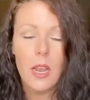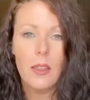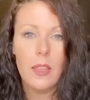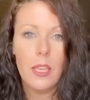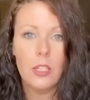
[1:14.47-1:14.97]

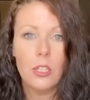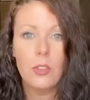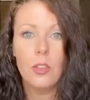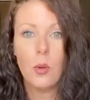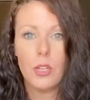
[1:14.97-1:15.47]
and then
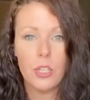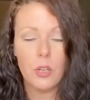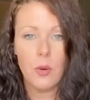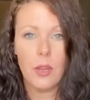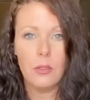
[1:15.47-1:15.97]
turn the
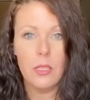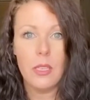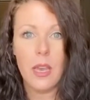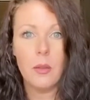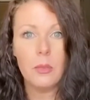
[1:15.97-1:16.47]
question around to
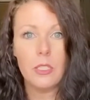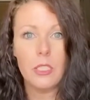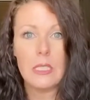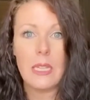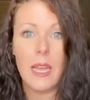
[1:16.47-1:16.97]
them and
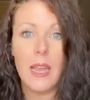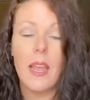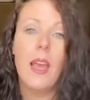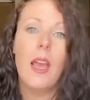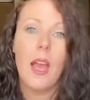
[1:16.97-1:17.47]
just
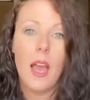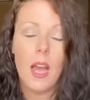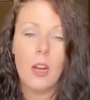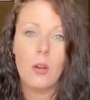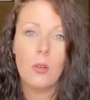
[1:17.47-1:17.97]
say,
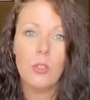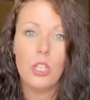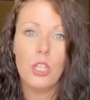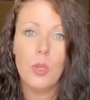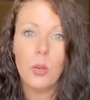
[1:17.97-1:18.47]
how
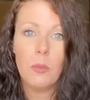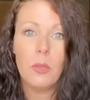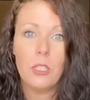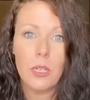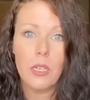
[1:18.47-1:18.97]
do you want to
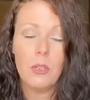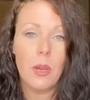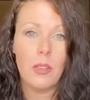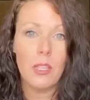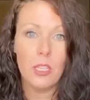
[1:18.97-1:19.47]
be treated
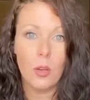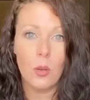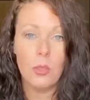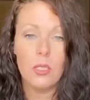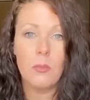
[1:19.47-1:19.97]
by the
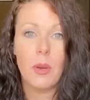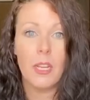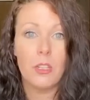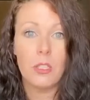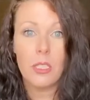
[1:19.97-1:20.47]
adults and by
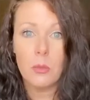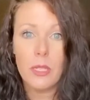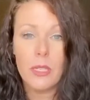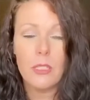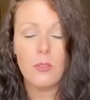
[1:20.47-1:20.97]
your
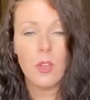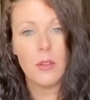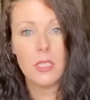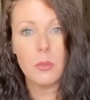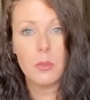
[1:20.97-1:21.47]
siblings? If you
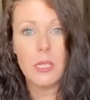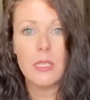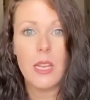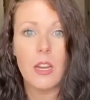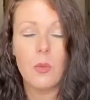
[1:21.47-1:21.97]
have
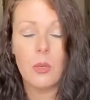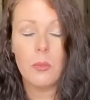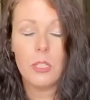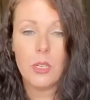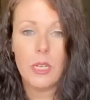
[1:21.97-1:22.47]
siblings, how do you want
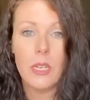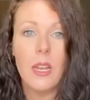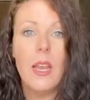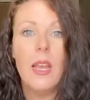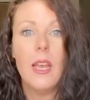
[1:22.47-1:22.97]
to be
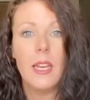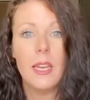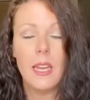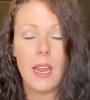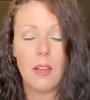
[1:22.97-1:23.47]
treated? And
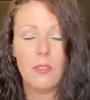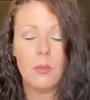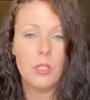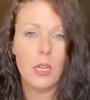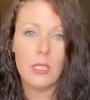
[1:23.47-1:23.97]
again, have
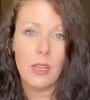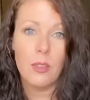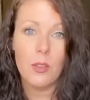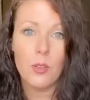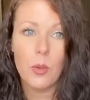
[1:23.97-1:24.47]
them jot
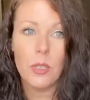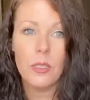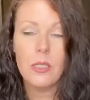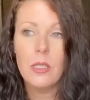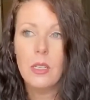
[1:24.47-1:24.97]
down those
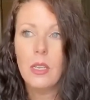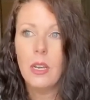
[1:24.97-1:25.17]
words.